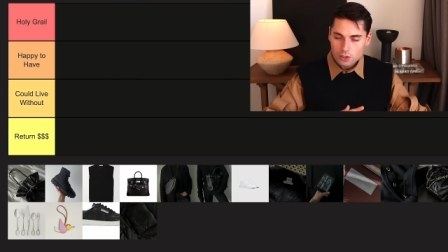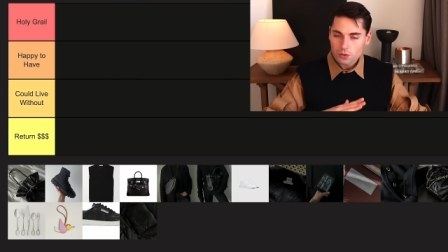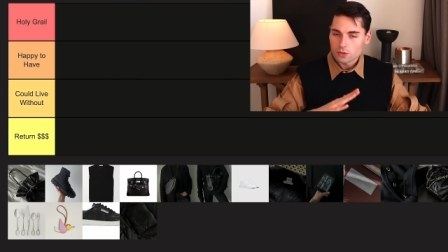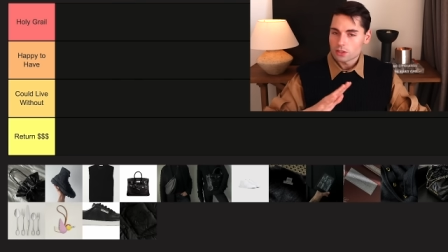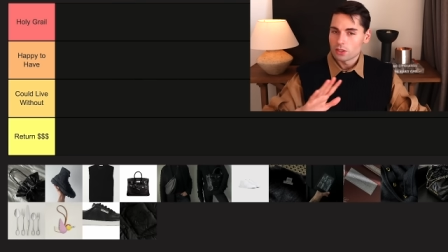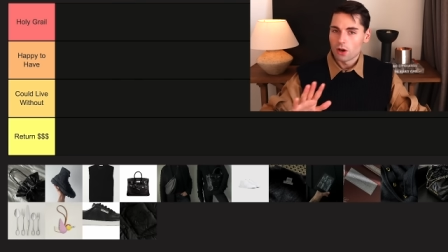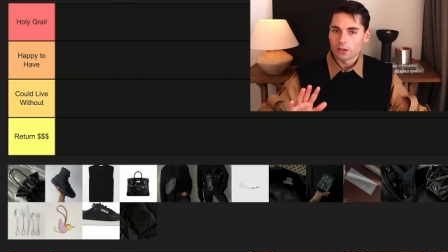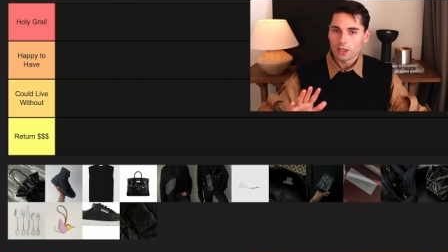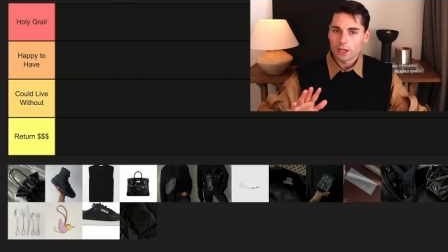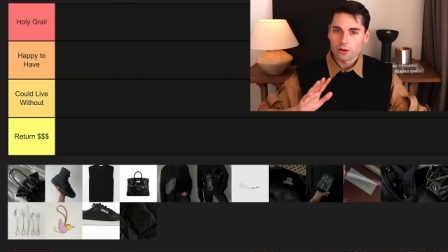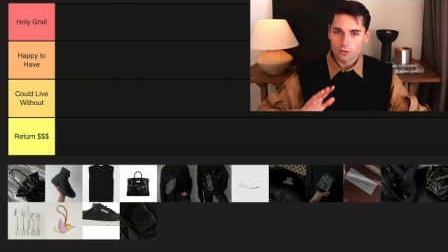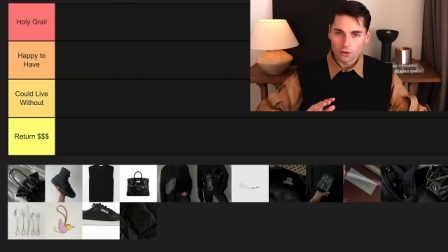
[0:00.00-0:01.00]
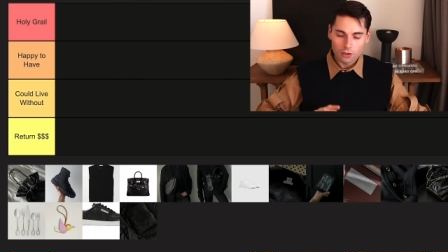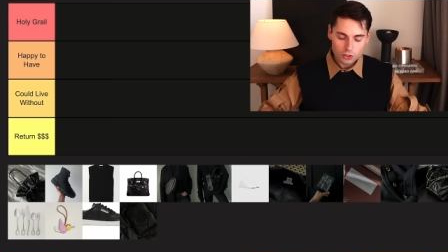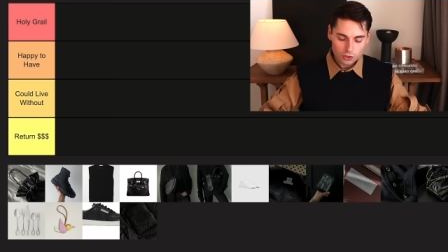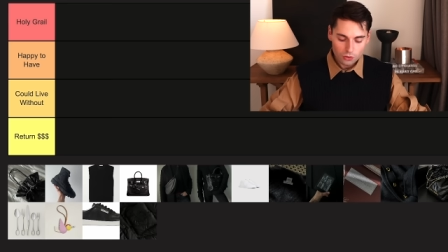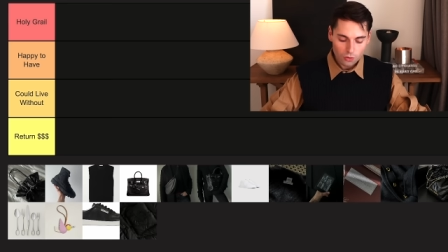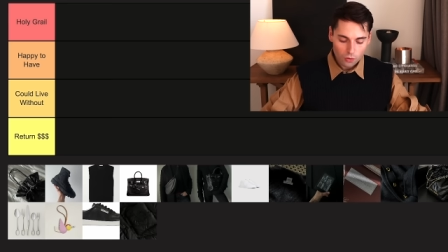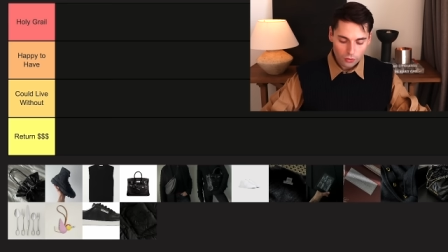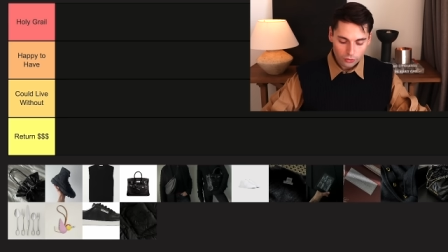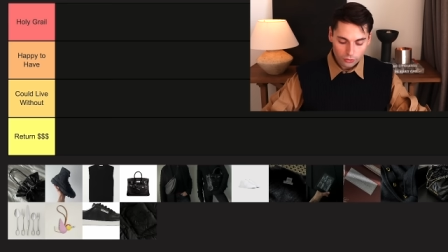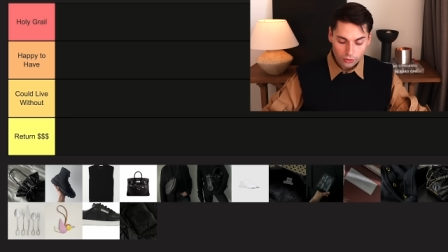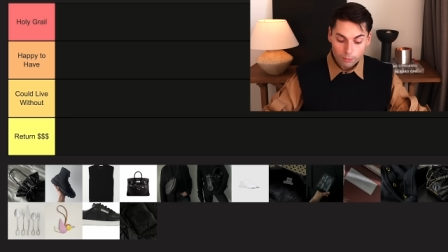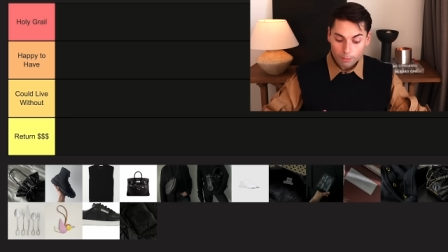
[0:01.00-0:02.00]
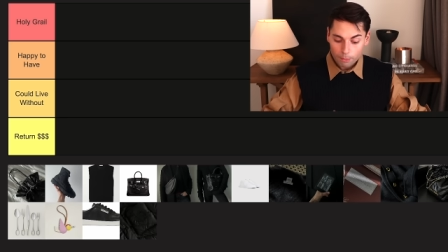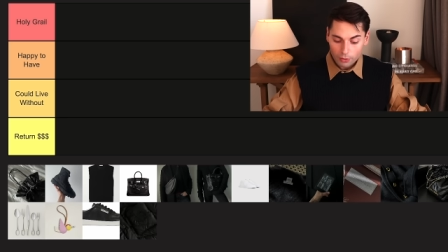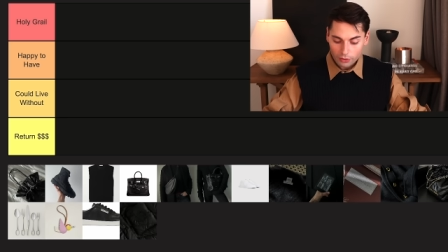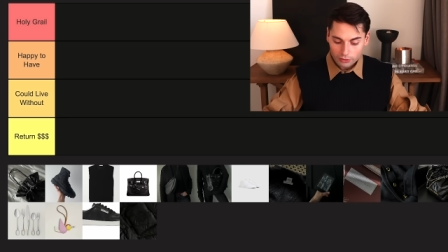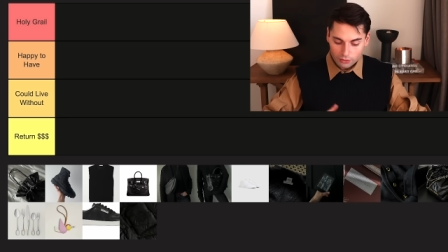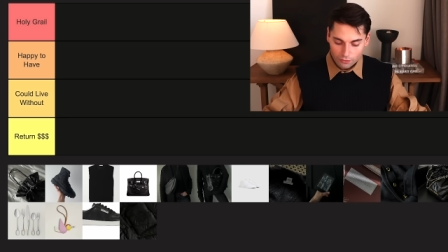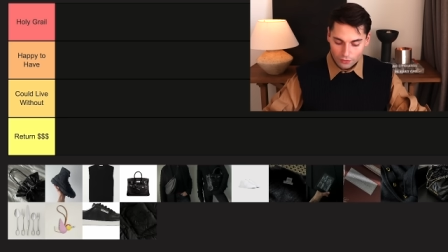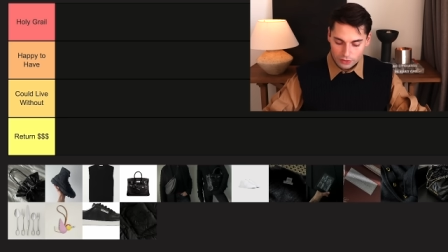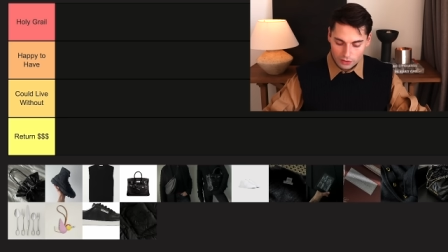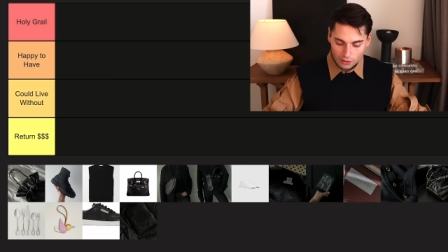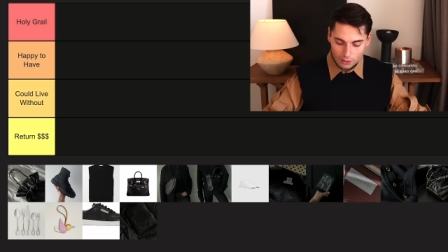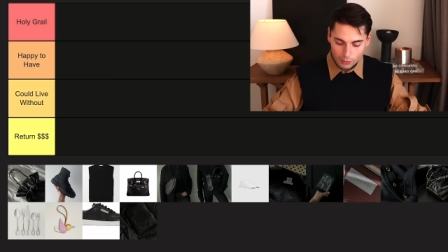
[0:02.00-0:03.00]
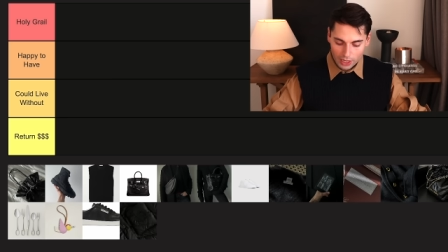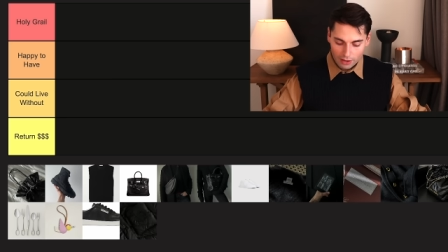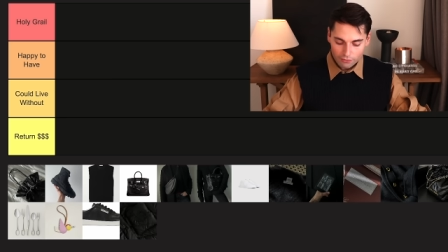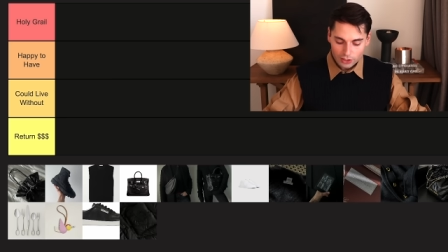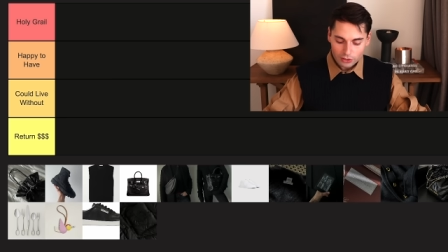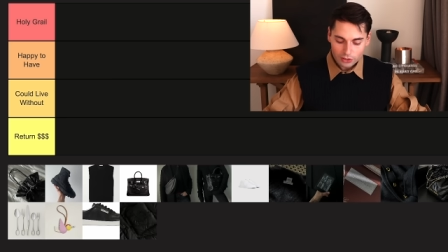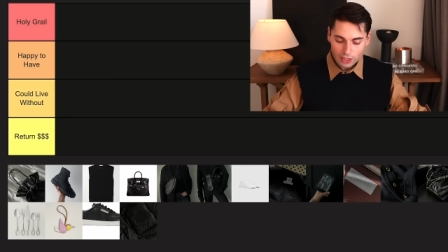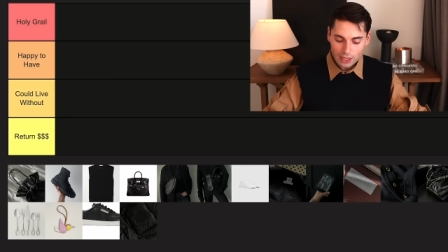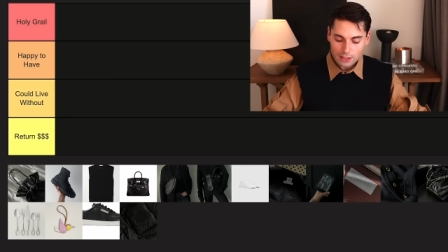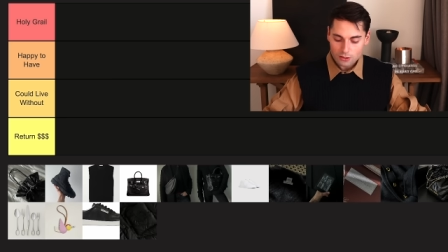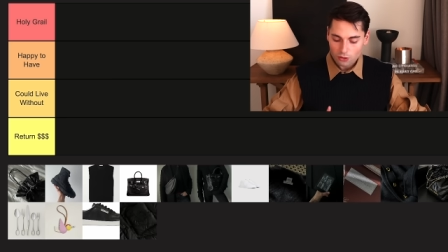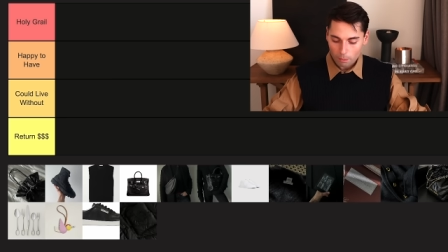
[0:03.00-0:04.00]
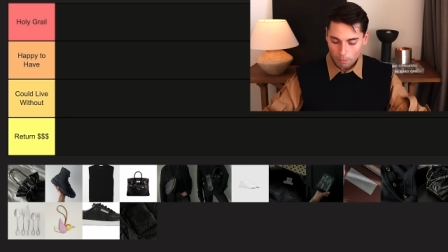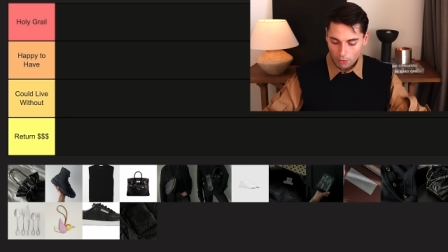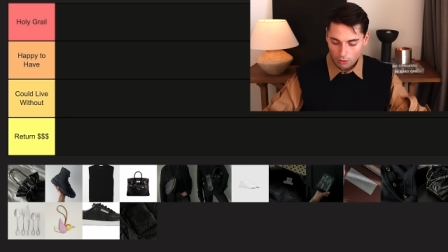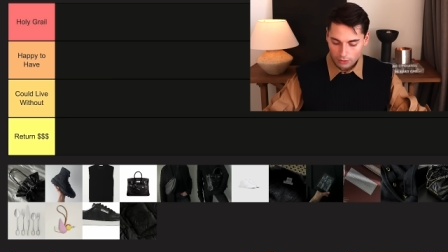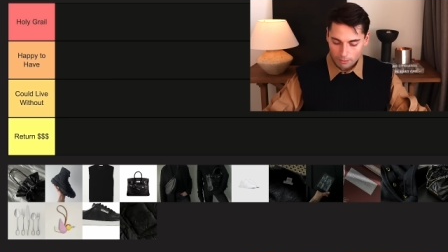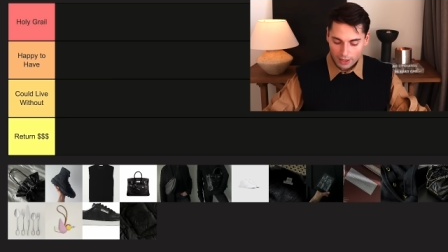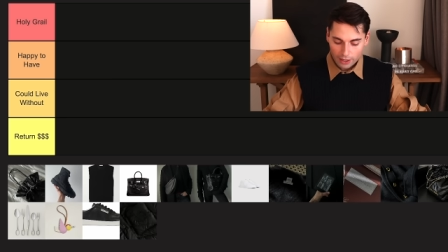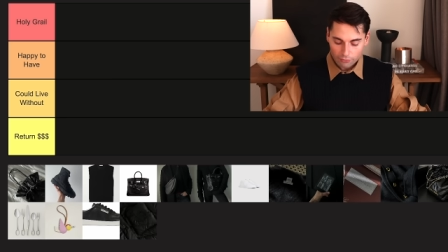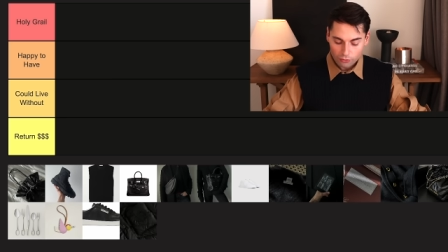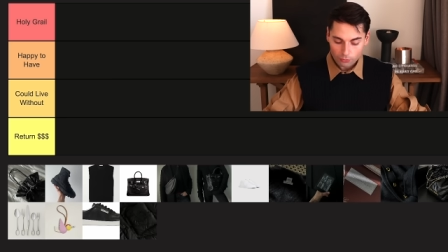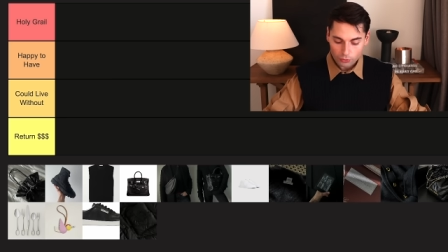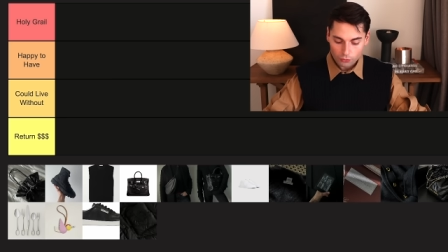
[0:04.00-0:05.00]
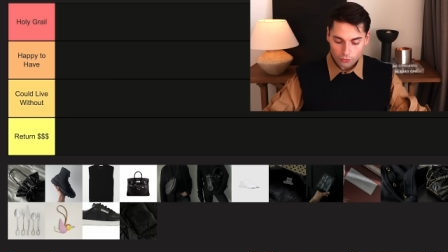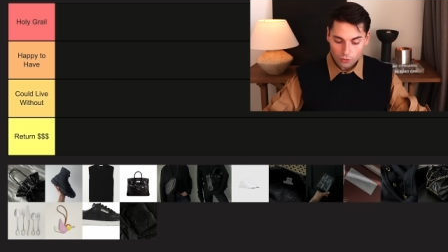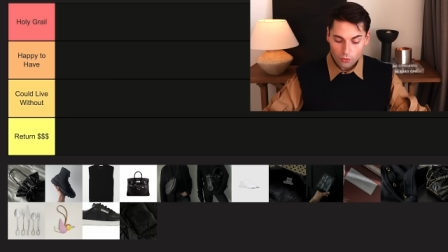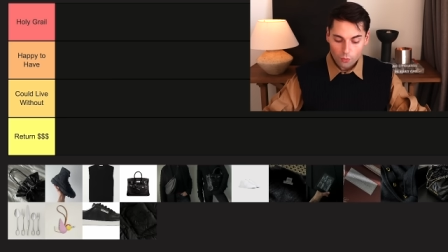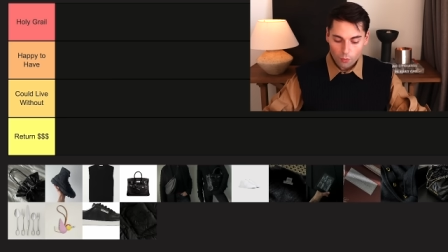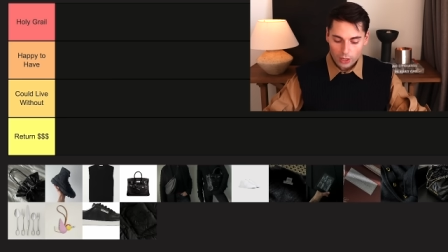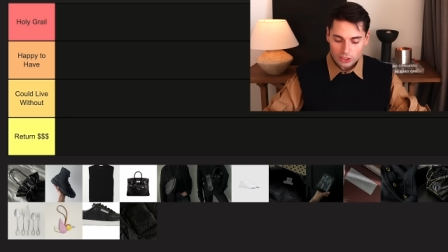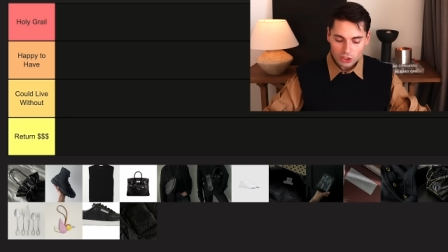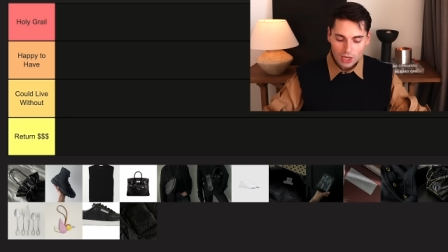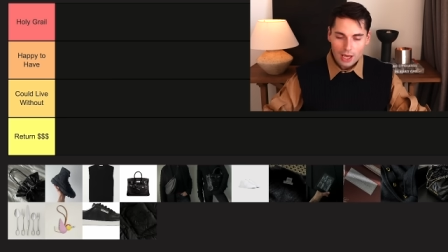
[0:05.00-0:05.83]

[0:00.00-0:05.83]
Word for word: So it's not in chronological order. But the first thing that we have here is the Polly bag from the row, which